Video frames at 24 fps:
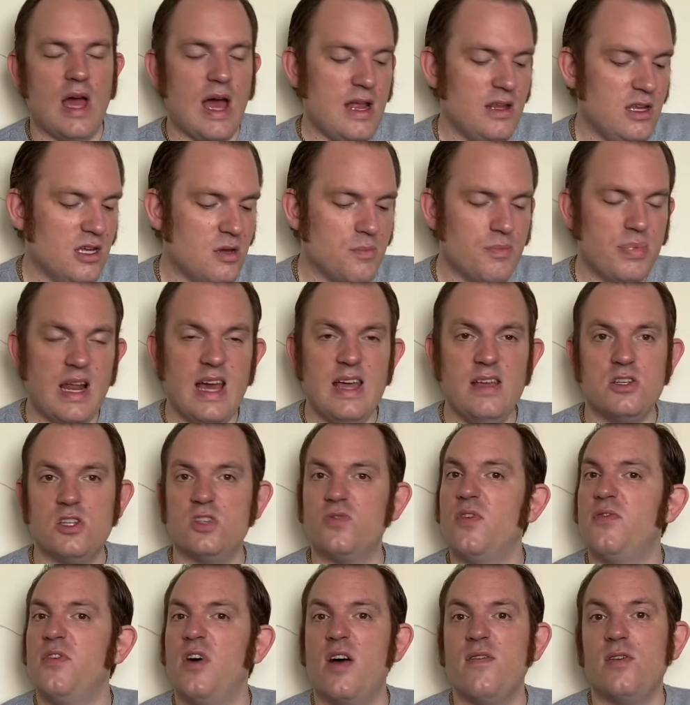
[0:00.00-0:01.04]
and you can play just
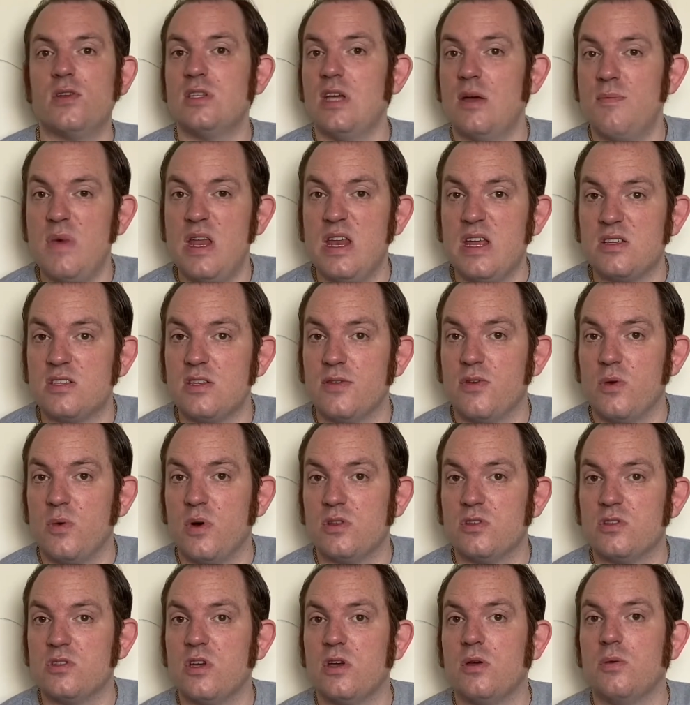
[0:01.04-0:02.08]
for 5 or 10 minutes if you
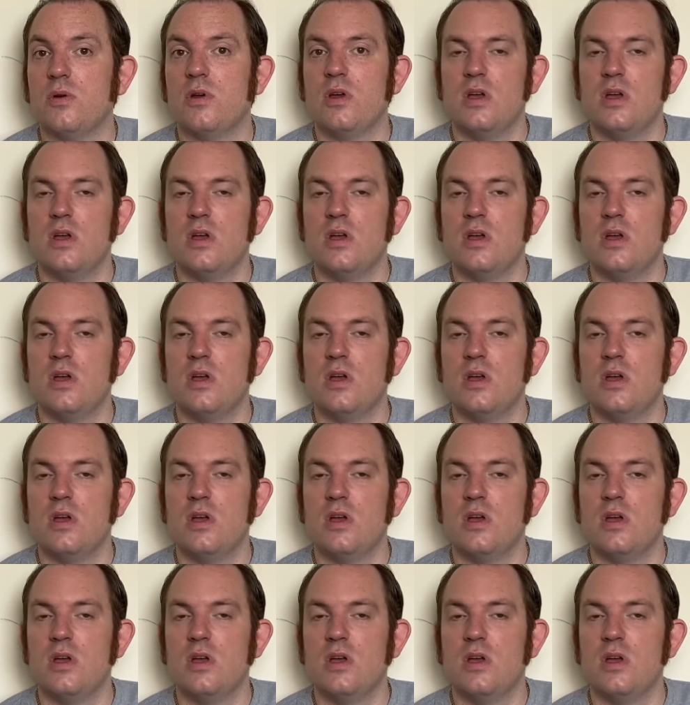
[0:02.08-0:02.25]
want to.